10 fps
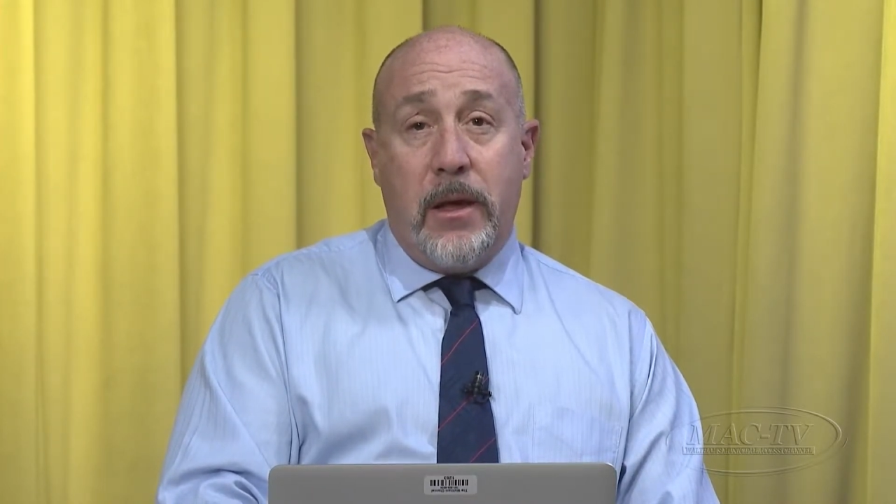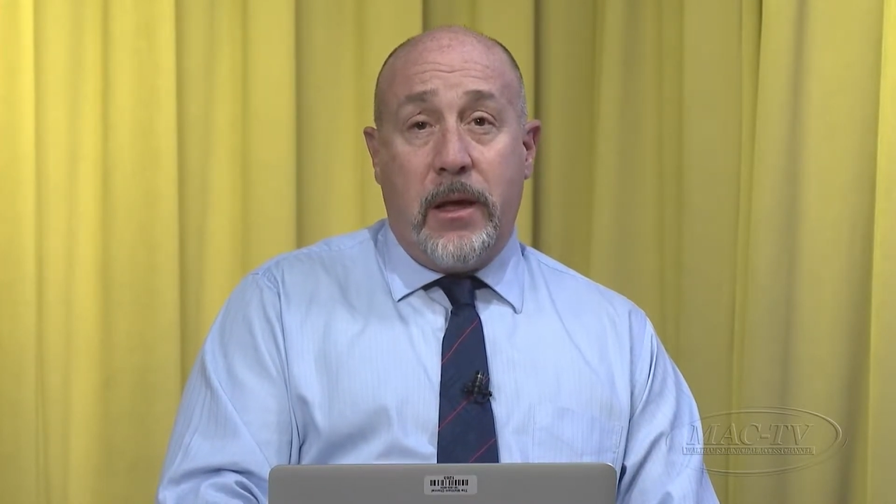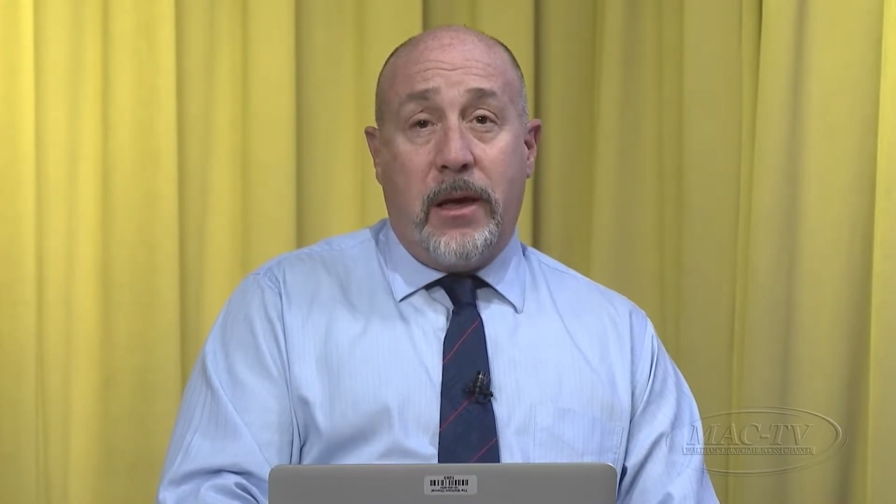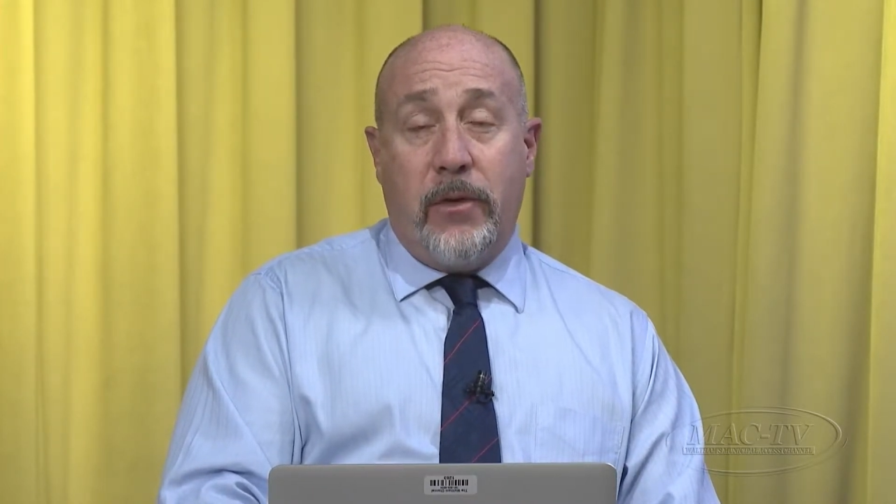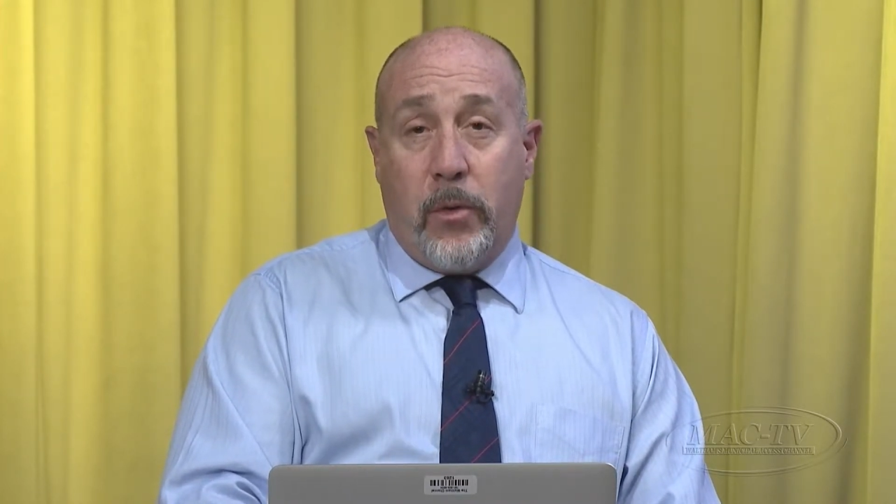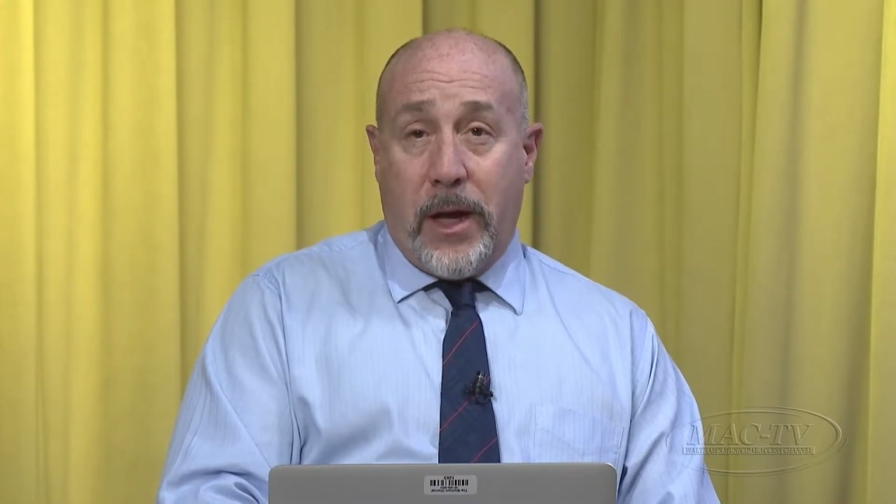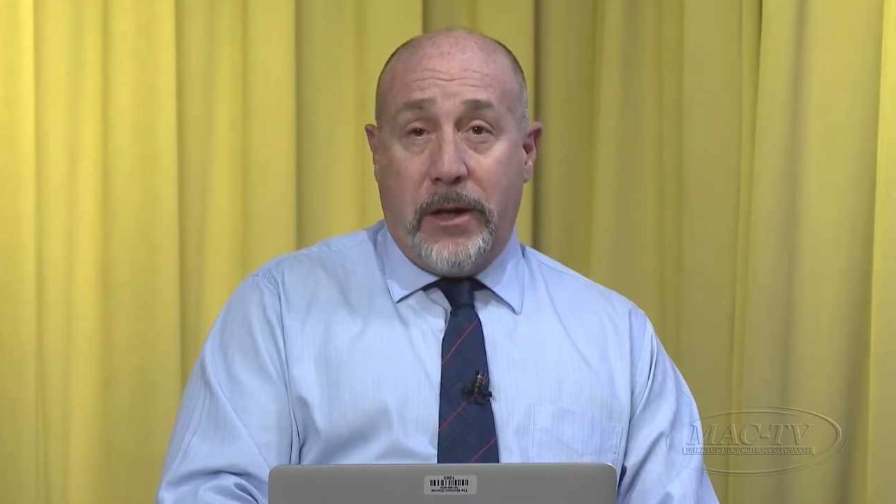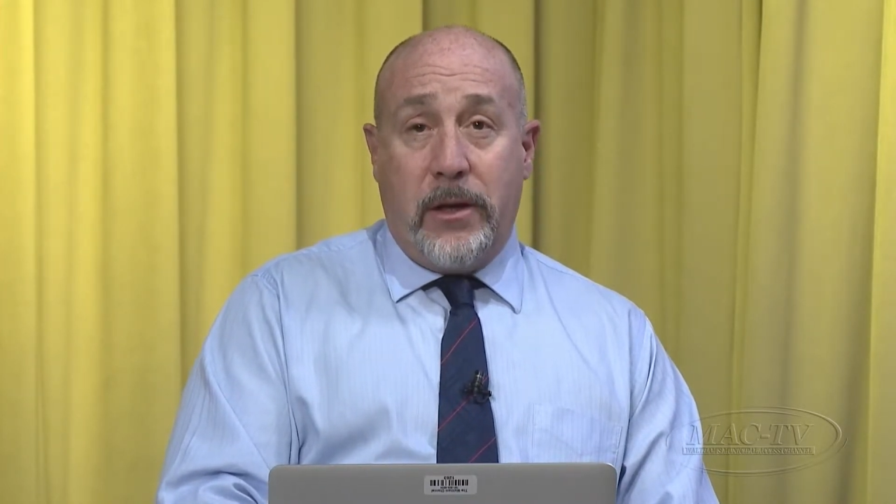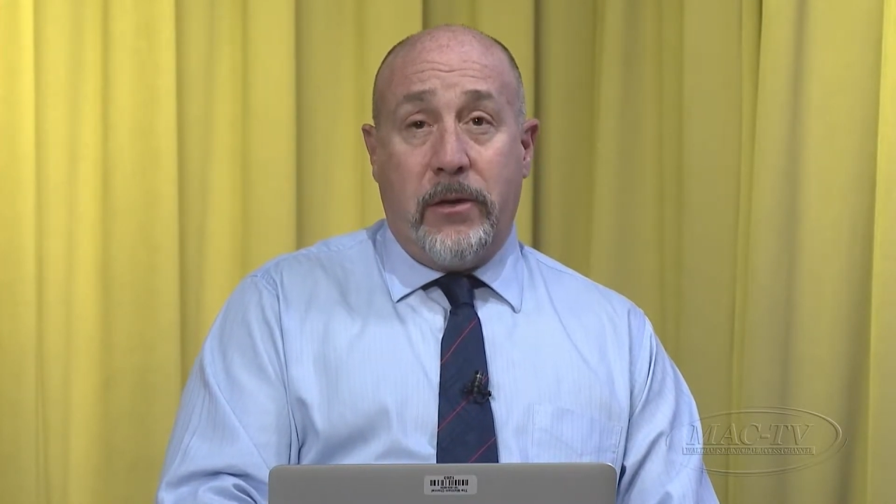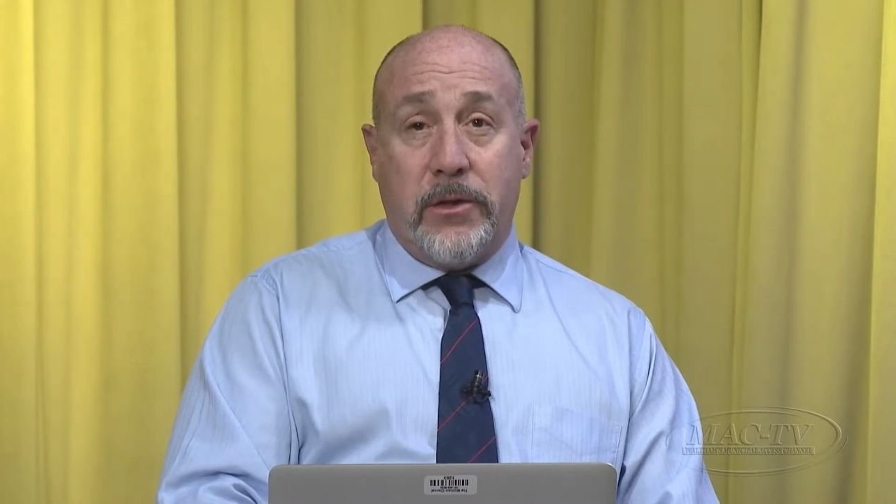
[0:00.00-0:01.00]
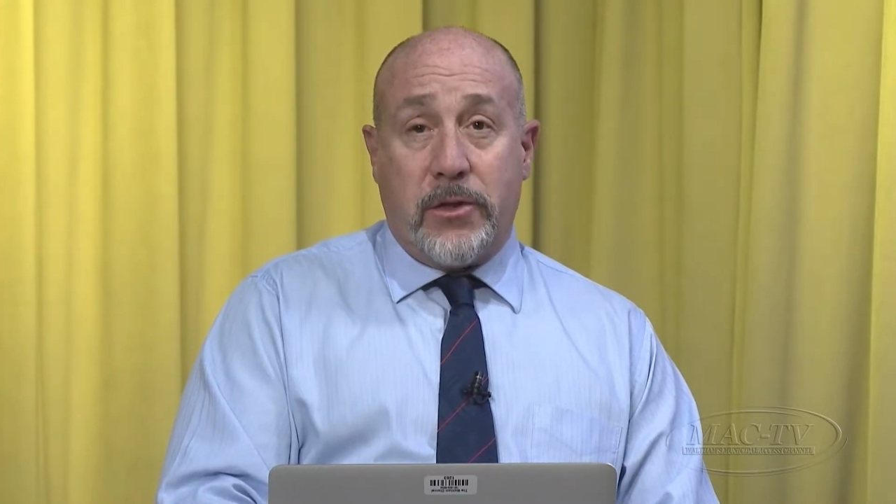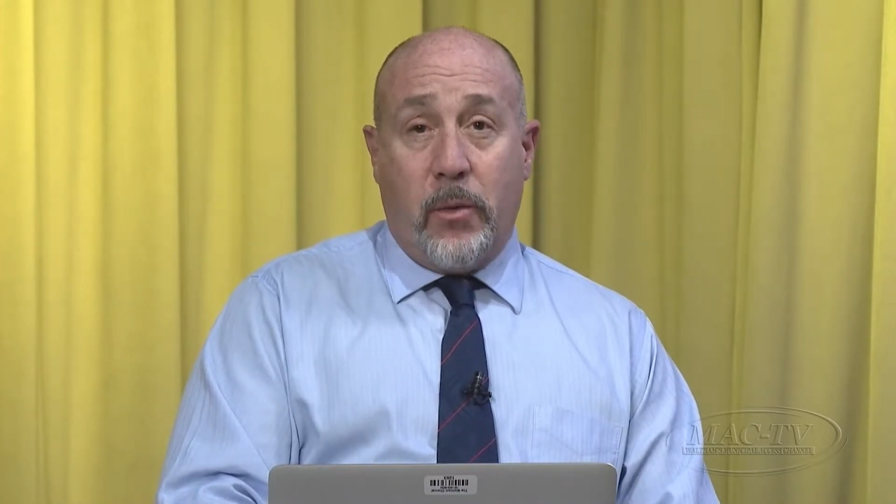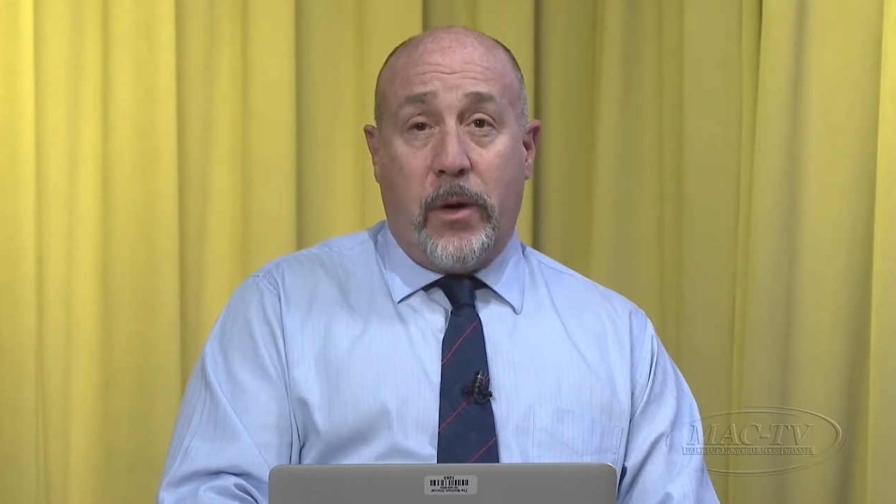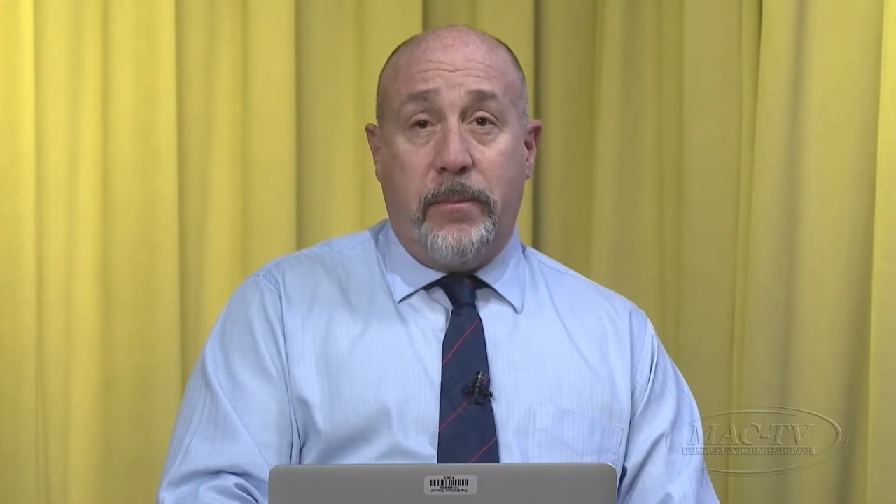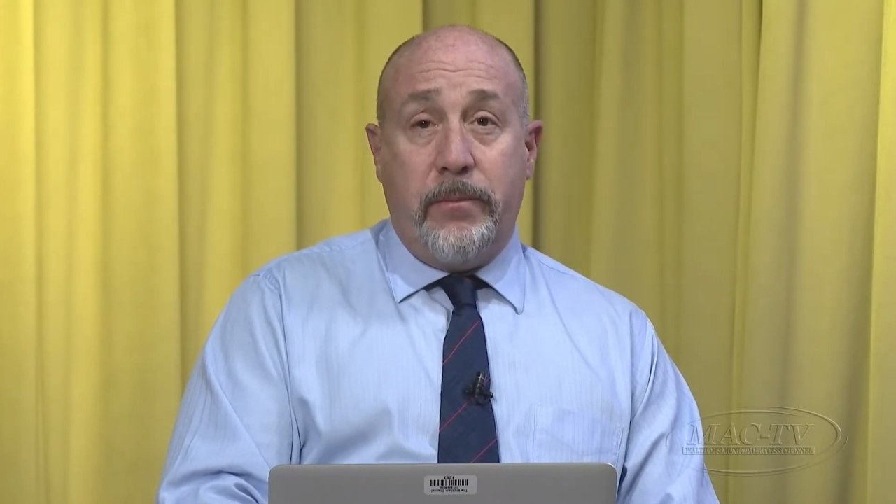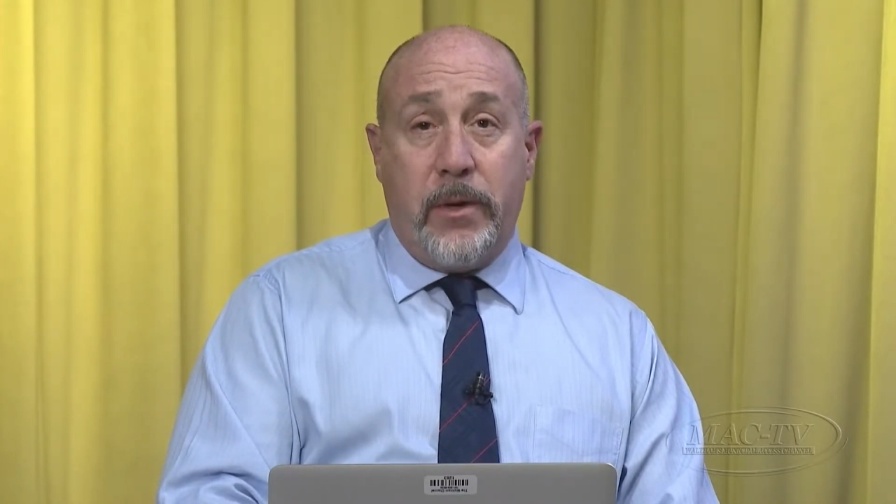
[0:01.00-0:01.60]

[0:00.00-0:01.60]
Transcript: and give you an idea as to what